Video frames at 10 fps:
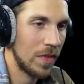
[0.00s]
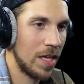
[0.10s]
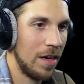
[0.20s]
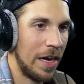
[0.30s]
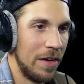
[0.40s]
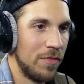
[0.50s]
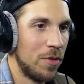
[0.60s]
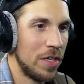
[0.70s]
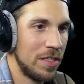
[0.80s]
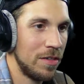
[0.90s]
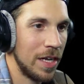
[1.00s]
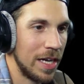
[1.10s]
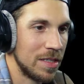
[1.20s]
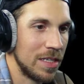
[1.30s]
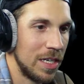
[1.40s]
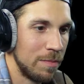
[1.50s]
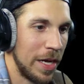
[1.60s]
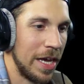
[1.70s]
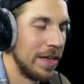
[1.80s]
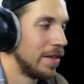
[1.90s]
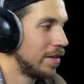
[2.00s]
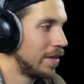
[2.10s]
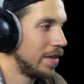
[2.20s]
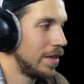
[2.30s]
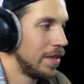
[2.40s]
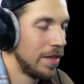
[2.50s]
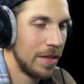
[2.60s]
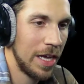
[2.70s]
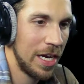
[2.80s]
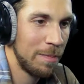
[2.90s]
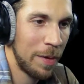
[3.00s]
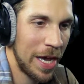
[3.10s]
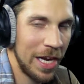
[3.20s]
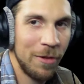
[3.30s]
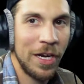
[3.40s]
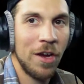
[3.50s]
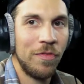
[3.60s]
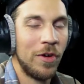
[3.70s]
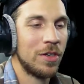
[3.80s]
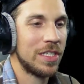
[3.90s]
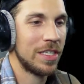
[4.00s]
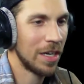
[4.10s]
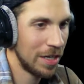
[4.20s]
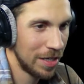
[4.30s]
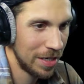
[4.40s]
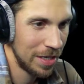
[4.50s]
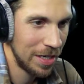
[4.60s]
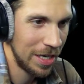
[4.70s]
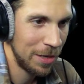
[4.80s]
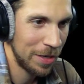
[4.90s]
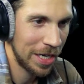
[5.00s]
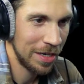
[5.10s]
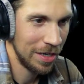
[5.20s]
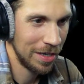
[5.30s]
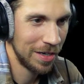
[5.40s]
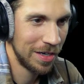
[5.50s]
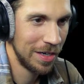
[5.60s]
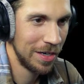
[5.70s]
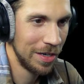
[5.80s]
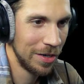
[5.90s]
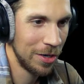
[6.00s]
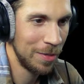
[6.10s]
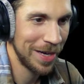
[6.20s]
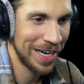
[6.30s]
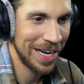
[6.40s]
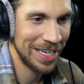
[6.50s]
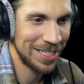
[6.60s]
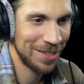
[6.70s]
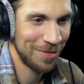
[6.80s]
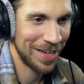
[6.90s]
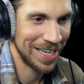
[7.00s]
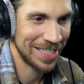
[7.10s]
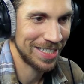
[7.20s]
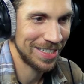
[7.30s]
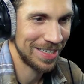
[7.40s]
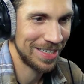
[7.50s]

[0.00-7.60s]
All right, 42 dots. That ain't bad. That ain't bad. Here we go, folks. Here we go. Oh my god, he's so fast.